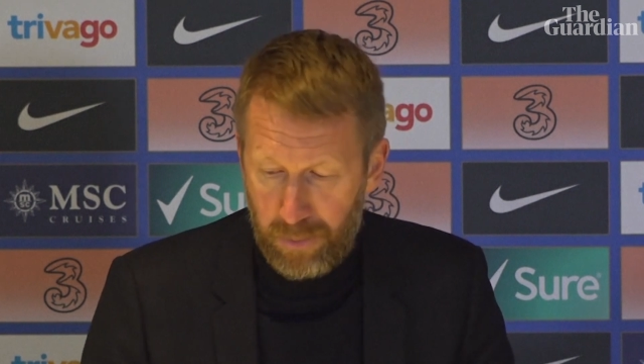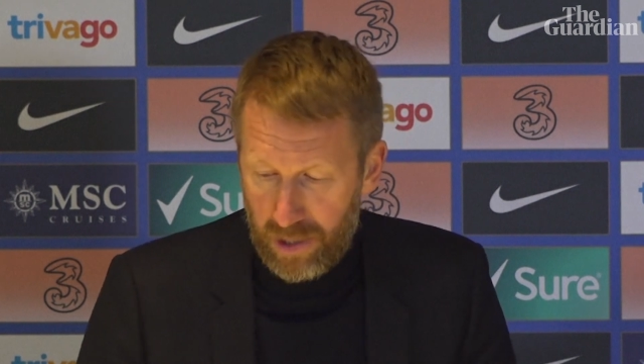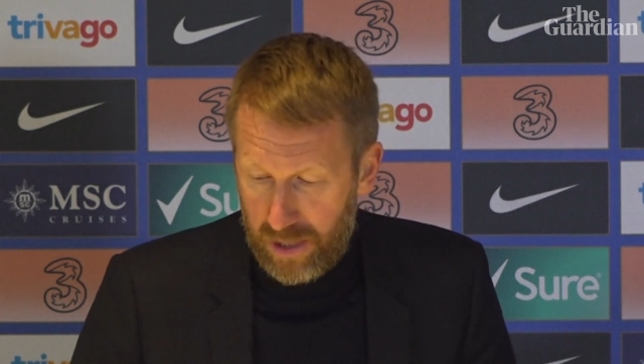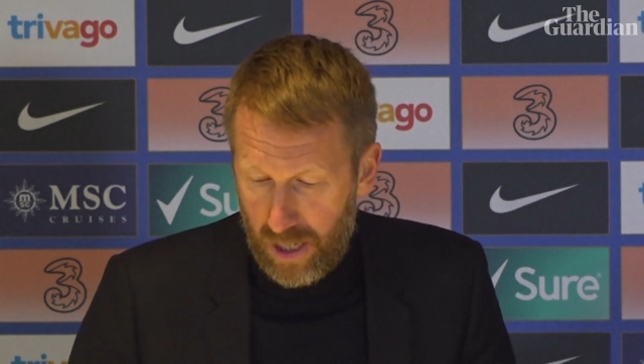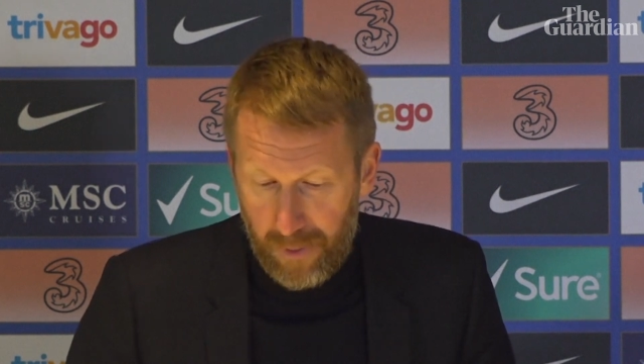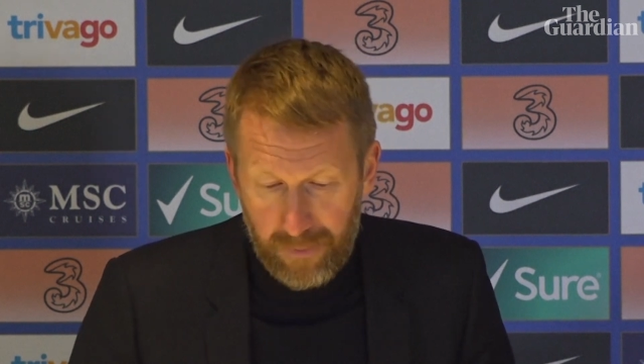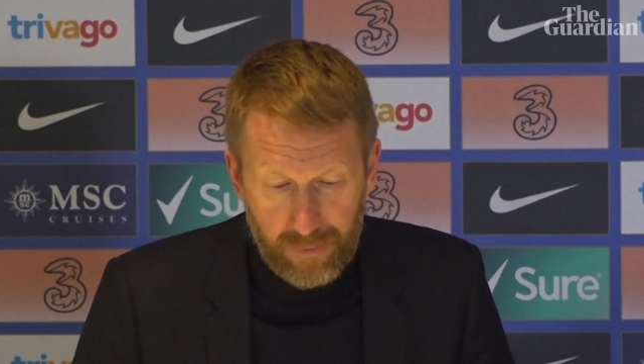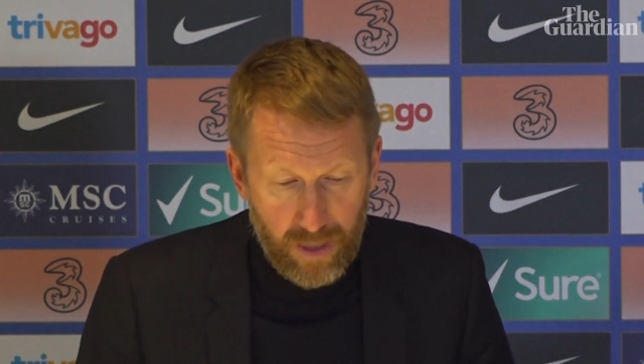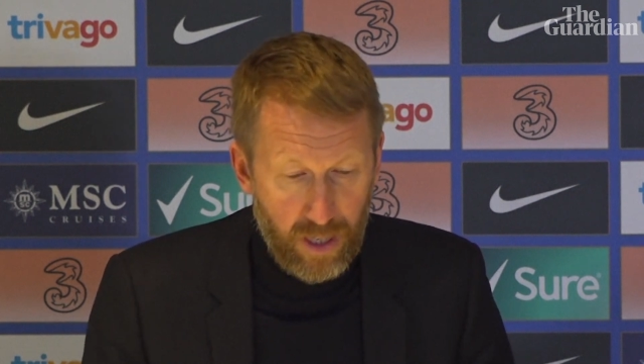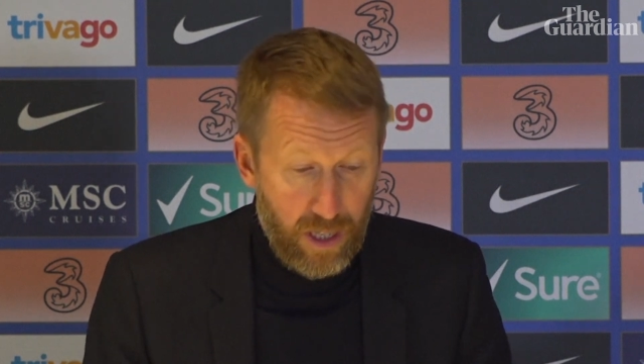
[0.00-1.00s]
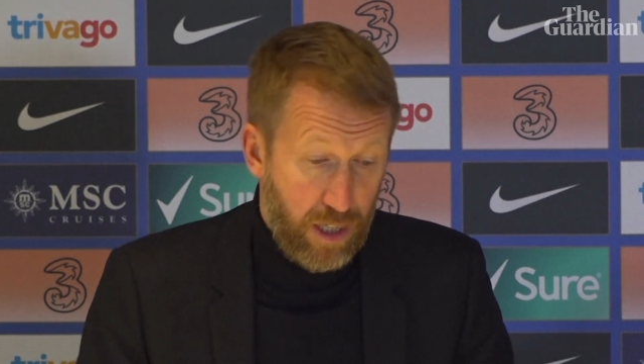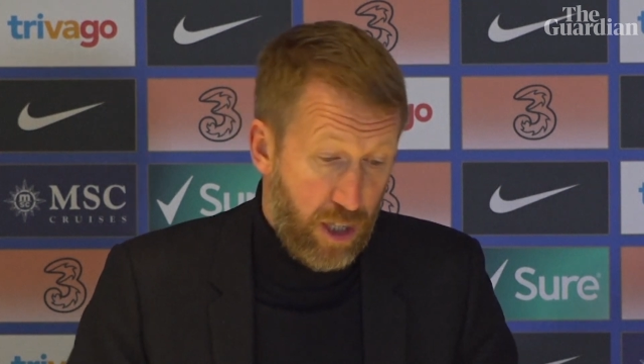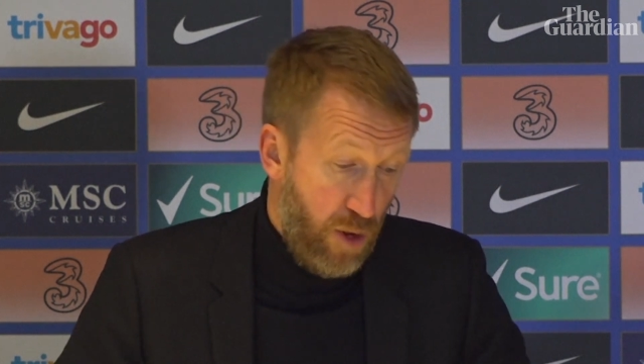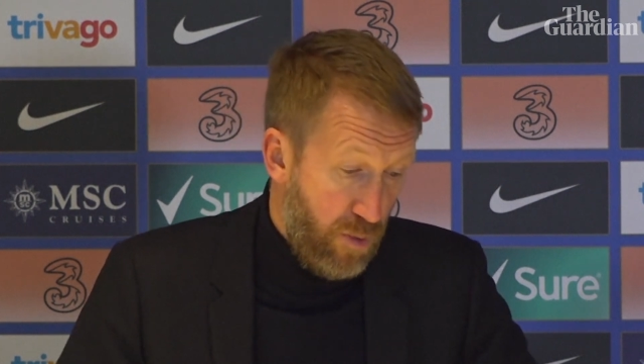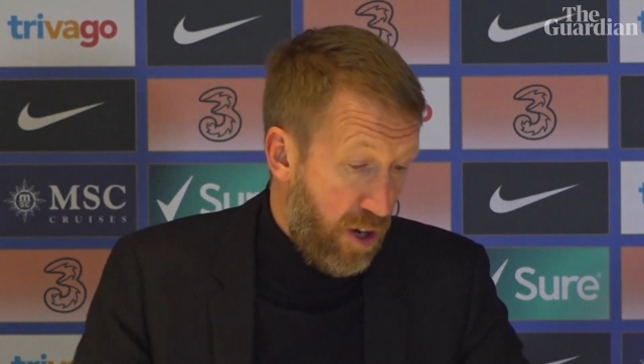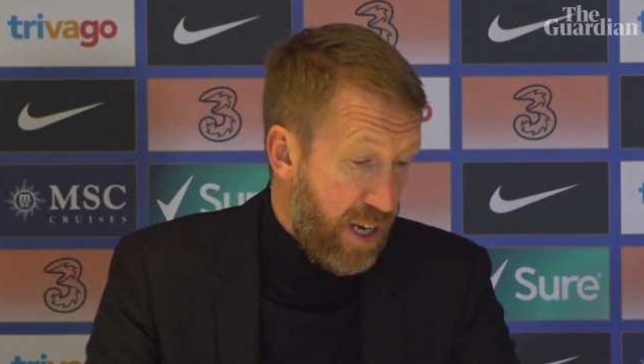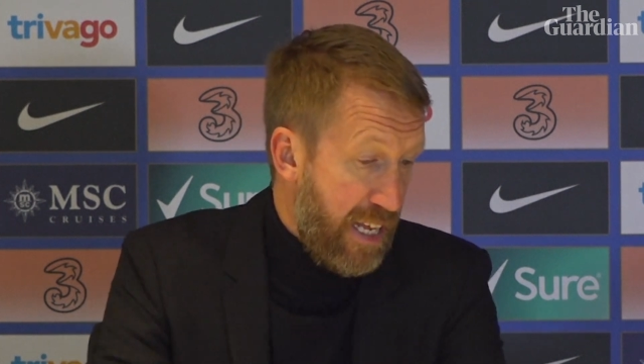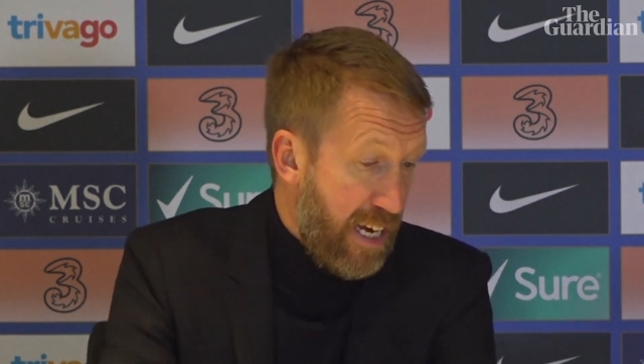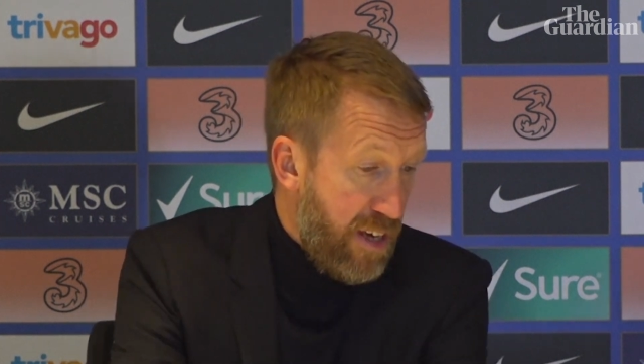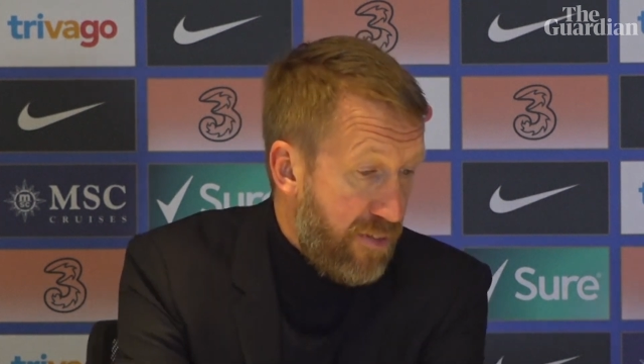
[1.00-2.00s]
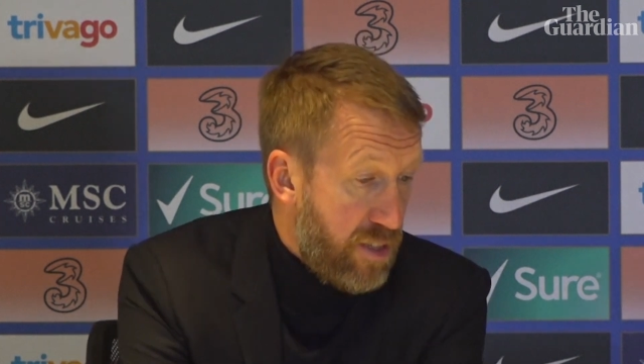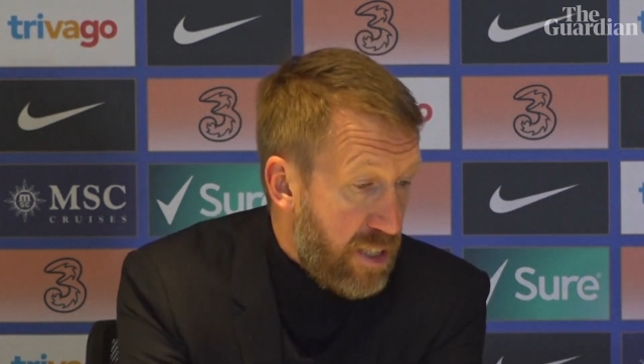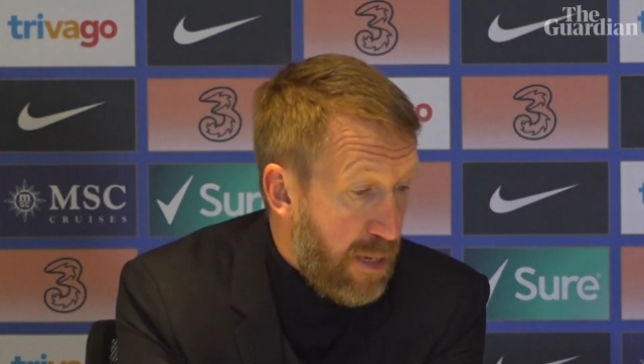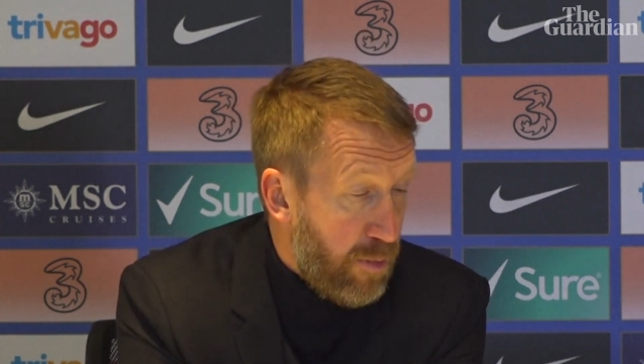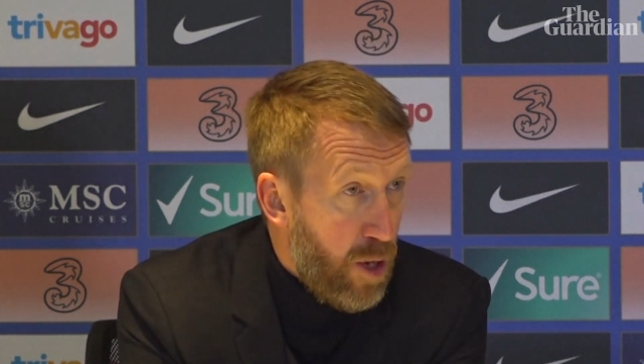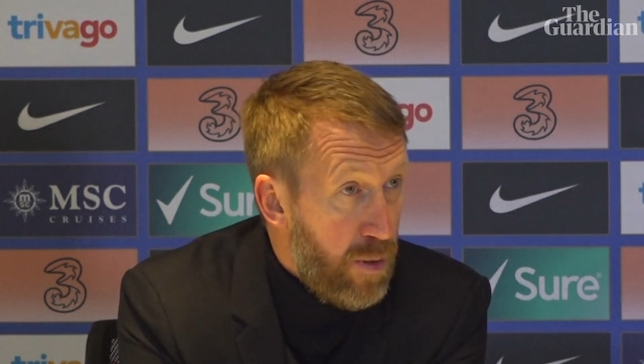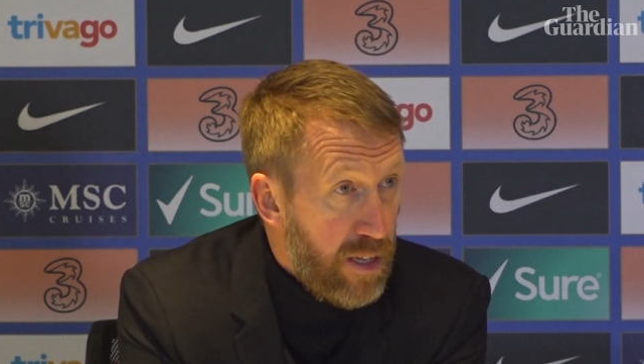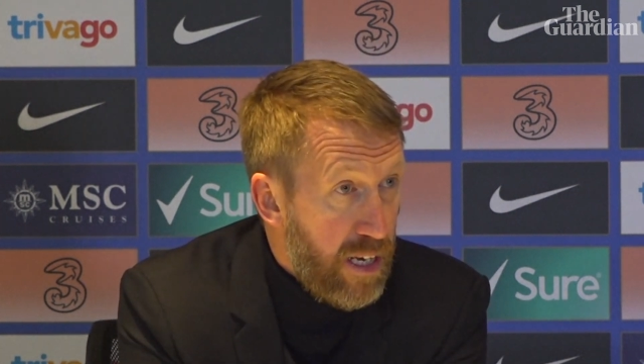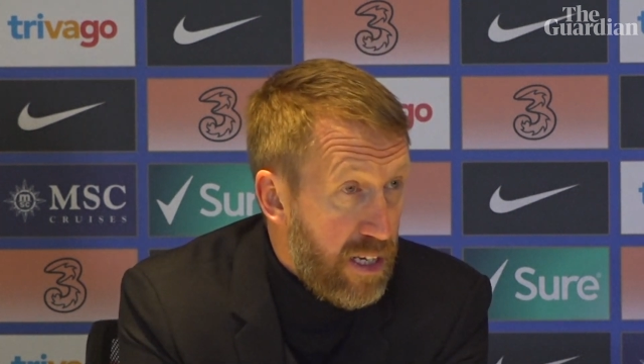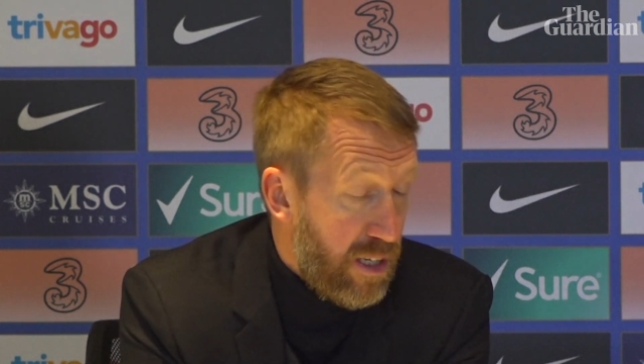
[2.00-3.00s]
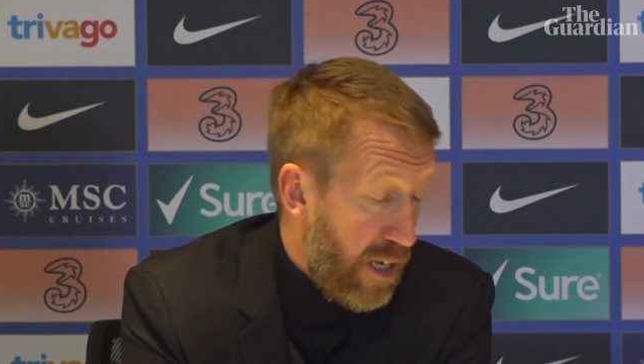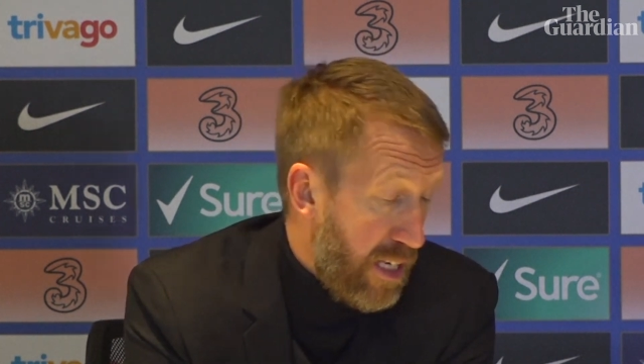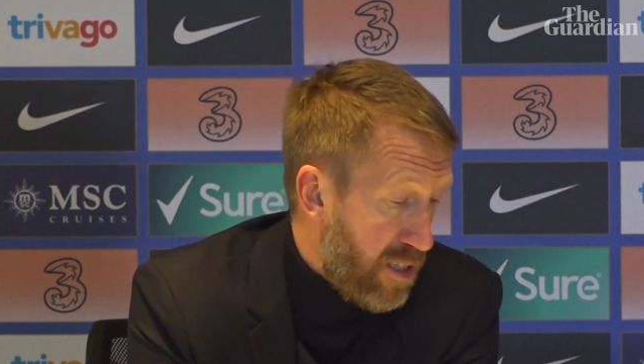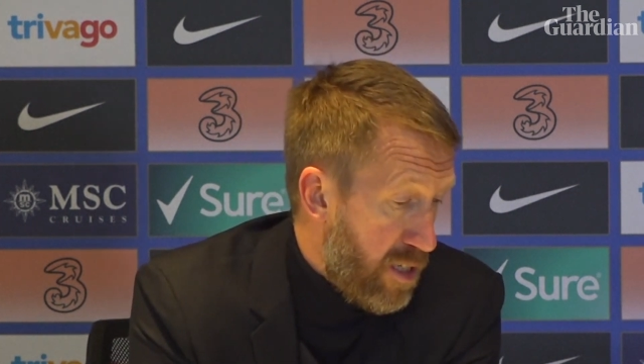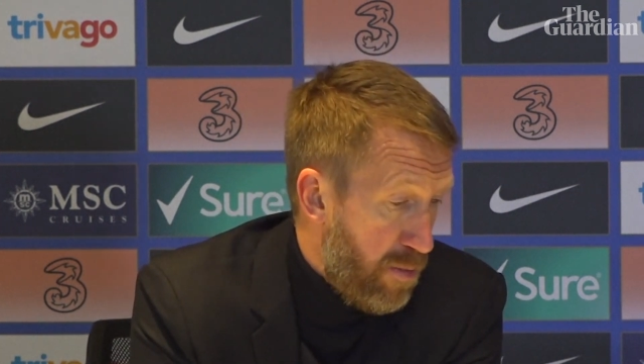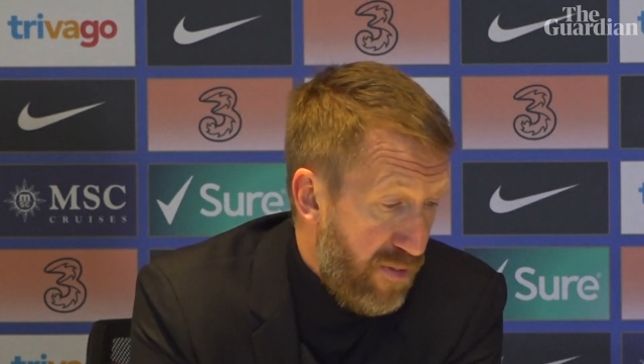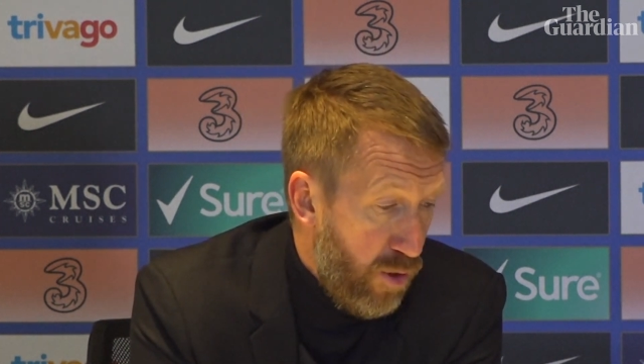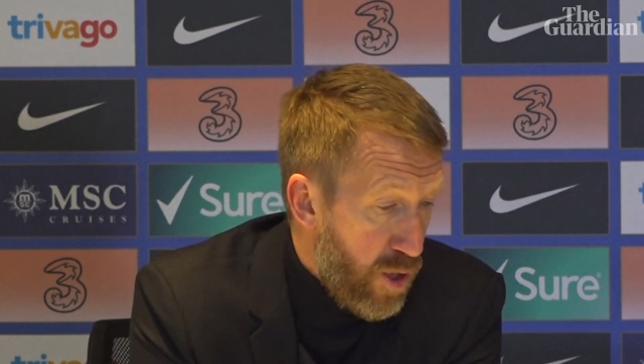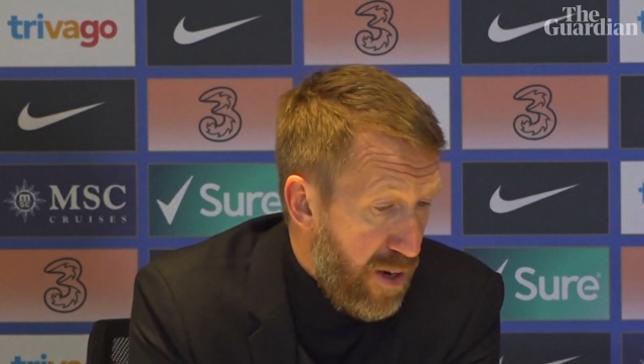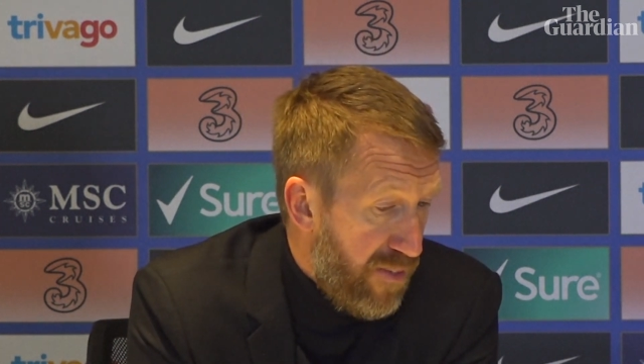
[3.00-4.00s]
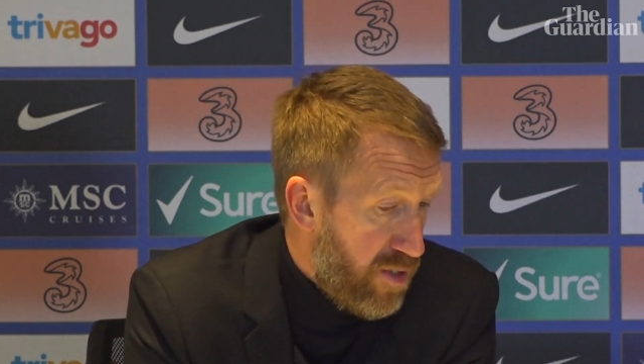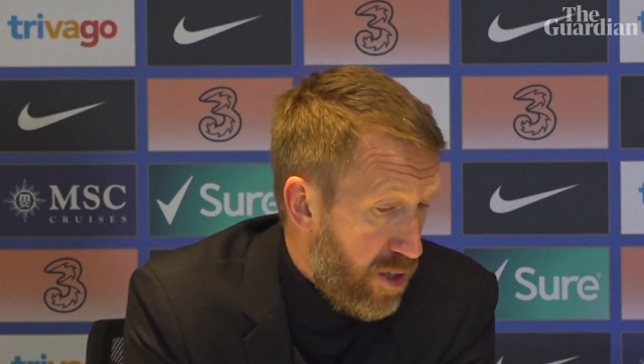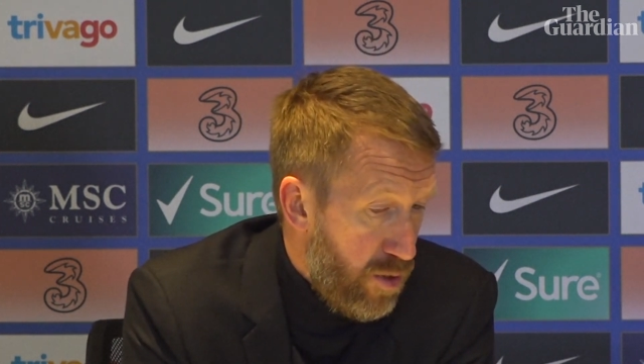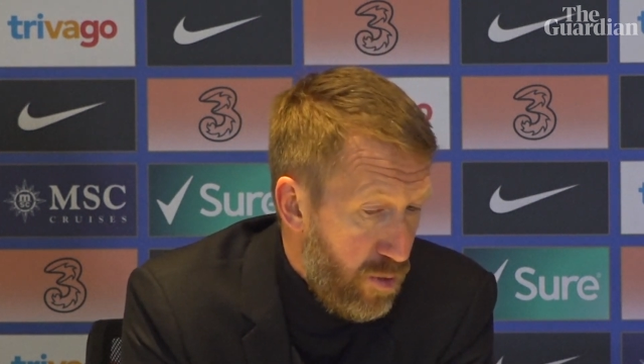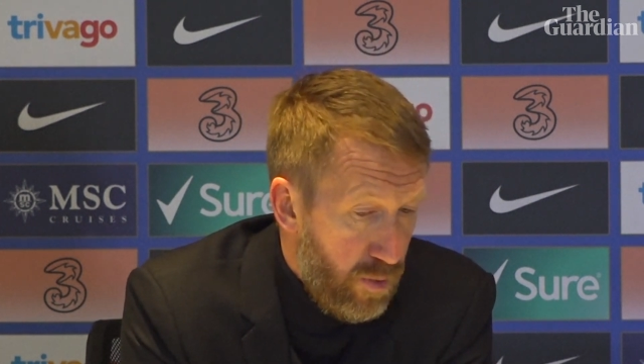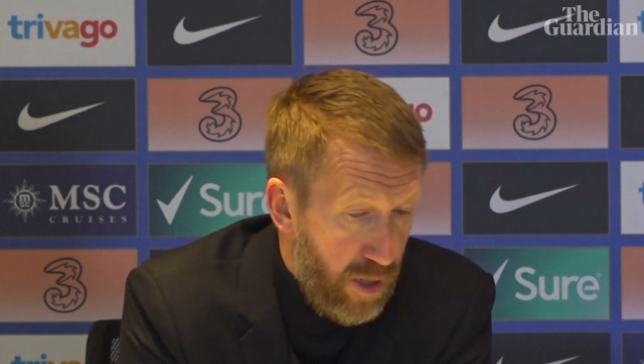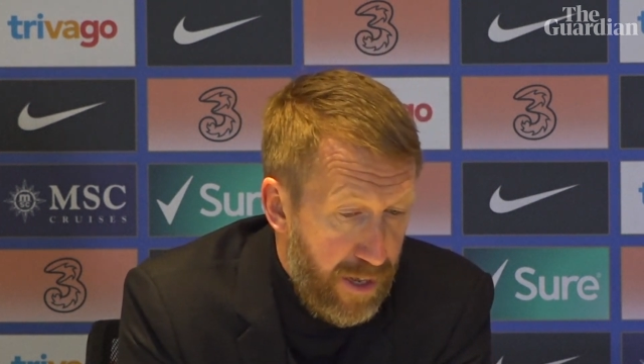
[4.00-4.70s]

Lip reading: But you can't rely on that. You have to keep going. And then, as I said before, you have to